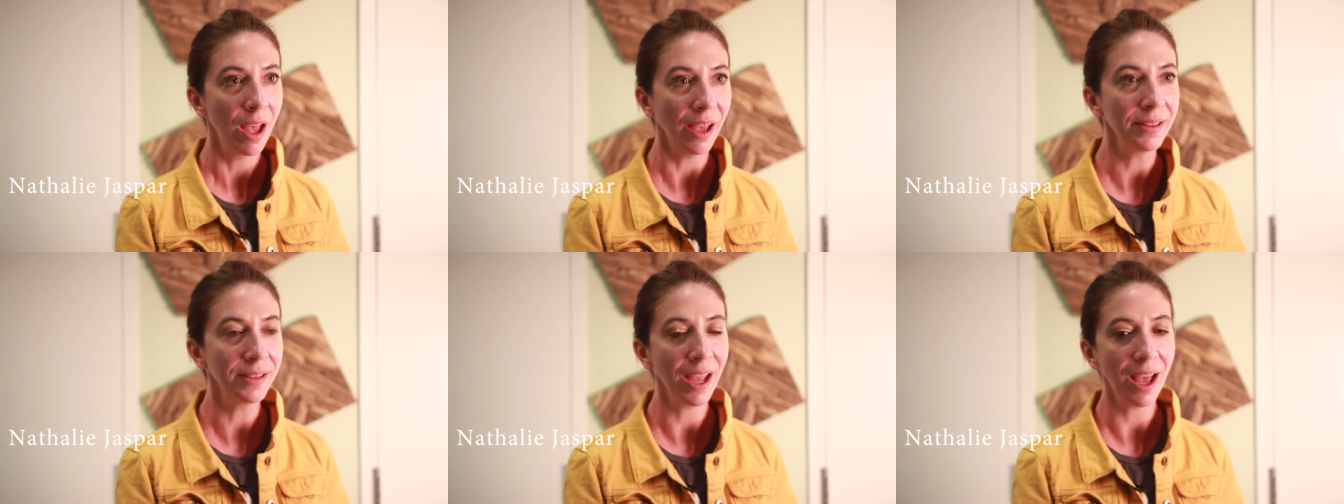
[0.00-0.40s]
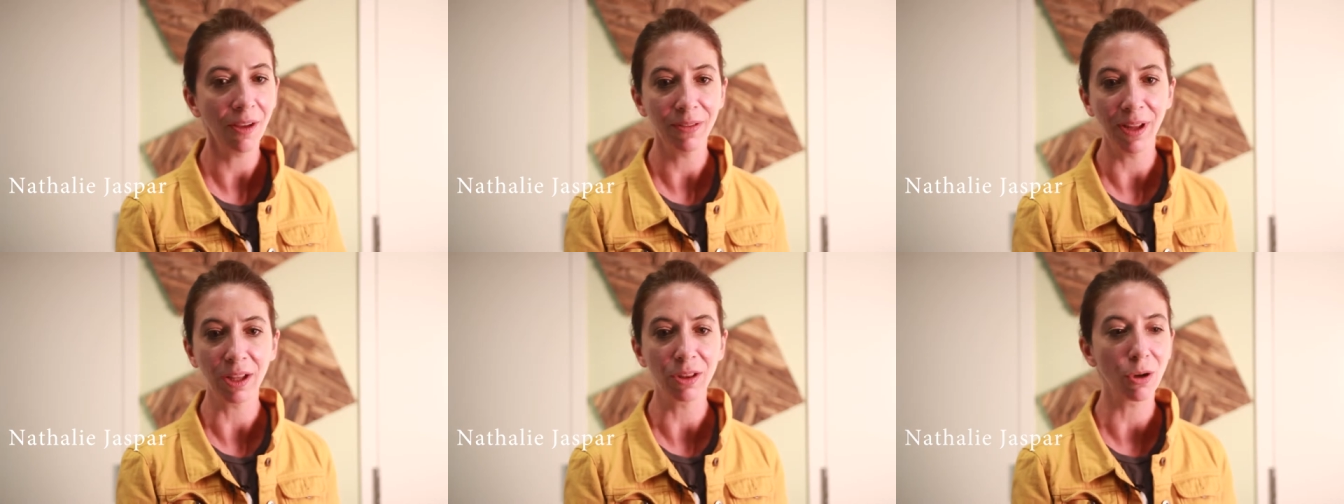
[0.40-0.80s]
and they
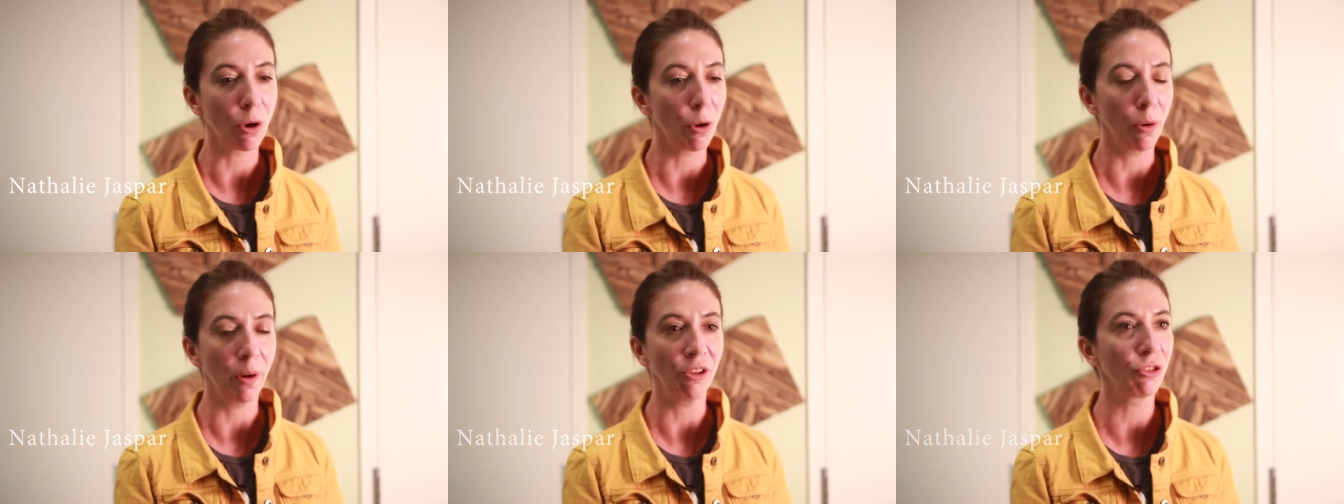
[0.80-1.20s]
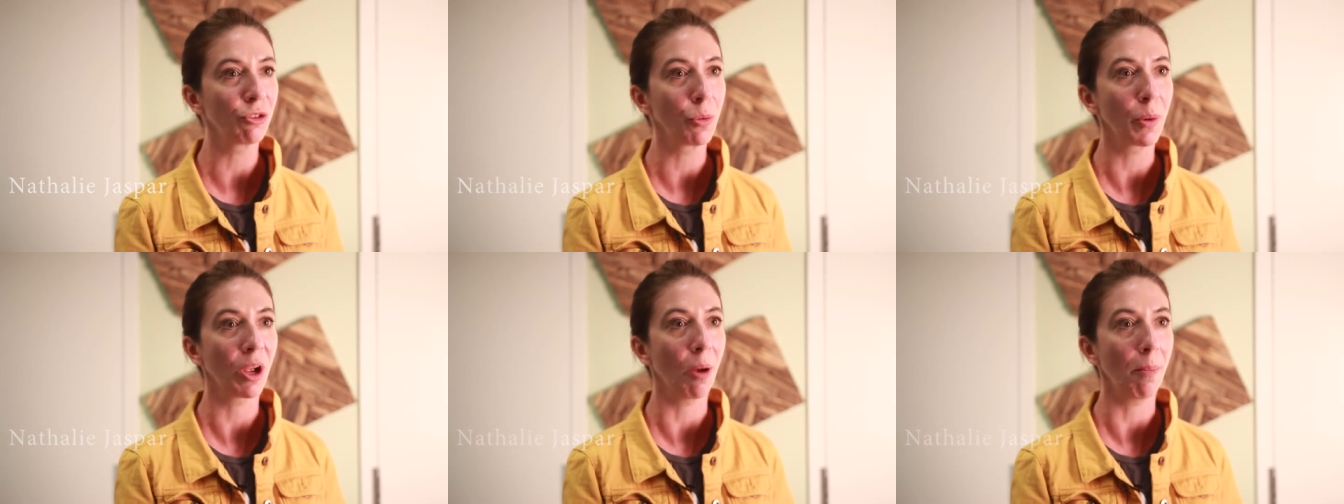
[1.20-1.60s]
have like the courage
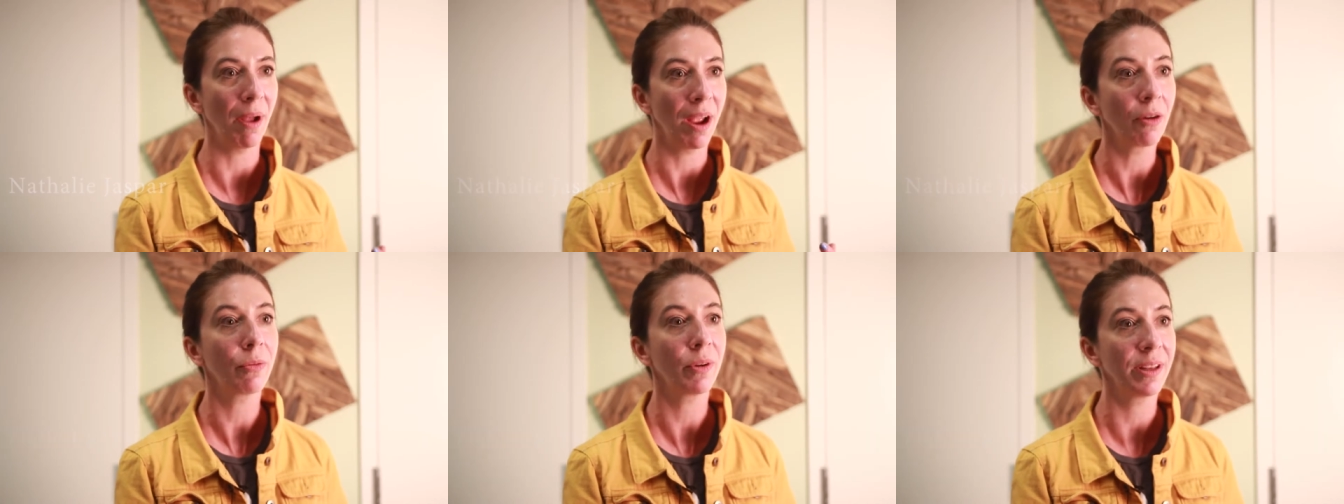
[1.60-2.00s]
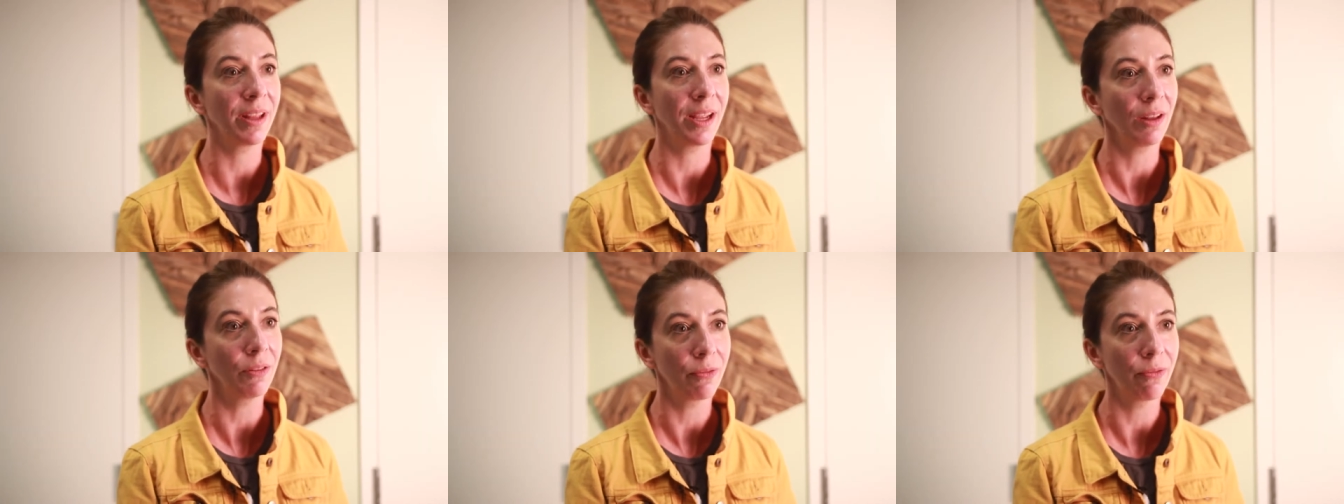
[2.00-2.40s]
to wake up every
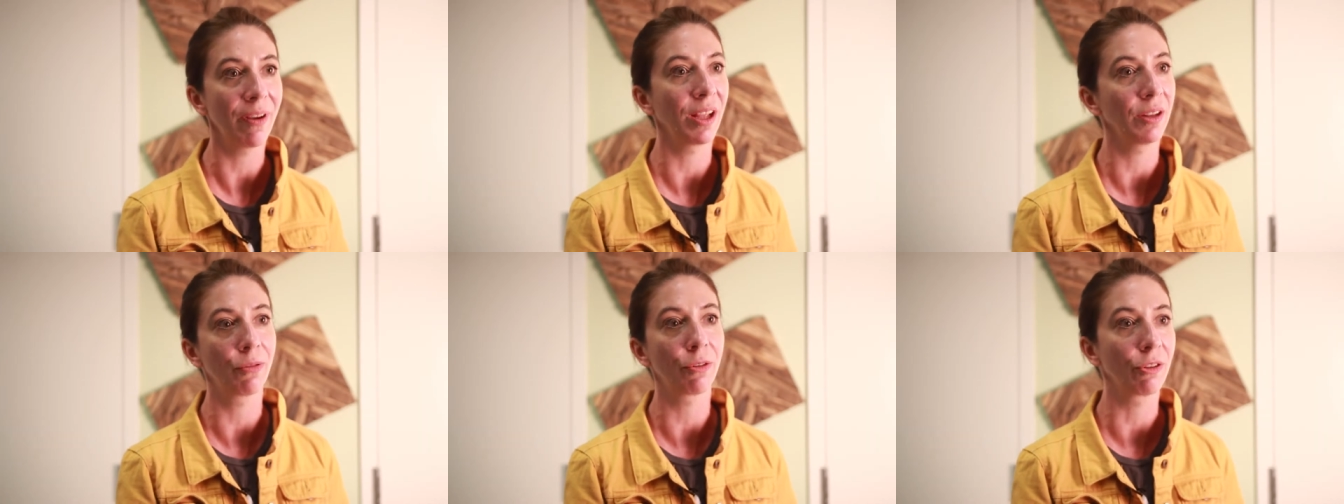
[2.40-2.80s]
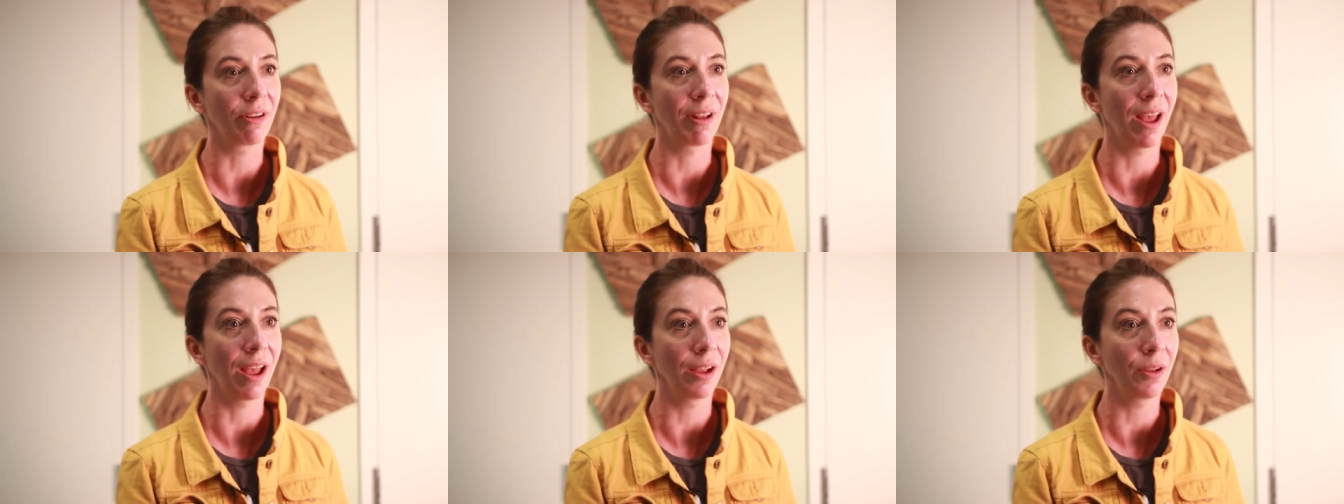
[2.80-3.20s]
day and fight for
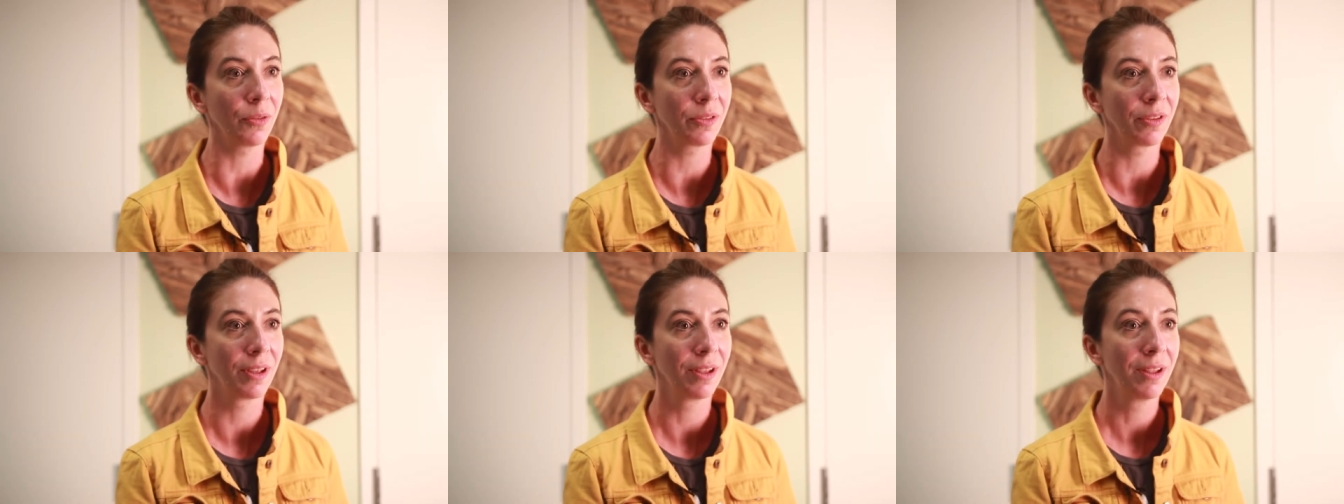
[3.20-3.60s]
their lives.